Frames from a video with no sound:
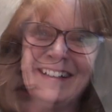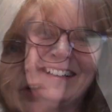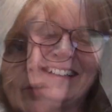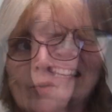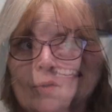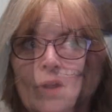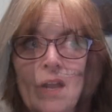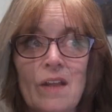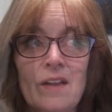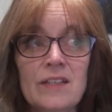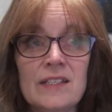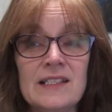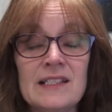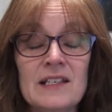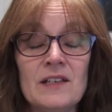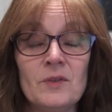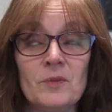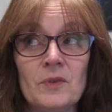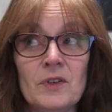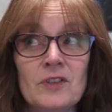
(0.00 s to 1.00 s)
Well, I was
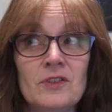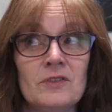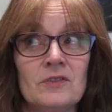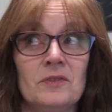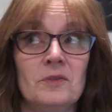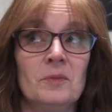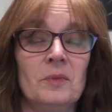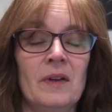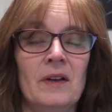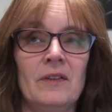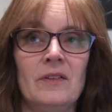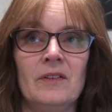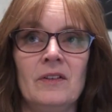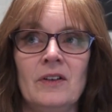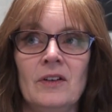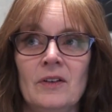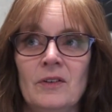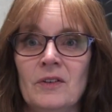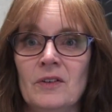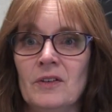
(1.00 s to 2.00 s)
the original powder
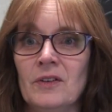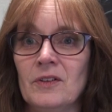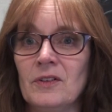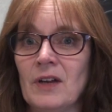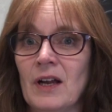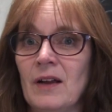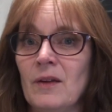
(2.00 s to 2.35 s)
coater.